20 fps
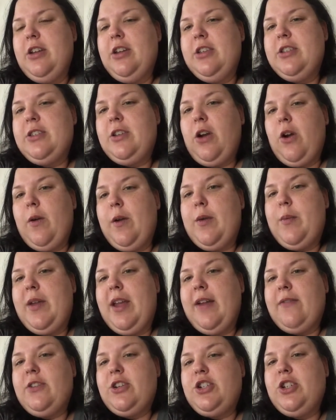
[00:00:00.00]
sorry, we
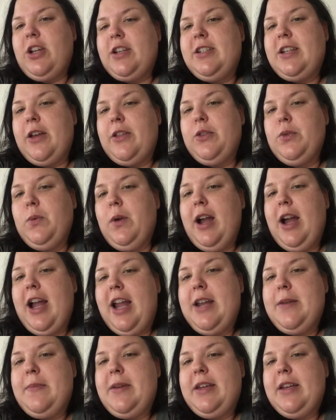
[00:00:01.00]
have to shut down the
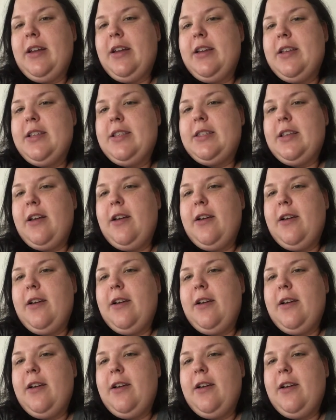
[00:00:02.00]
ride because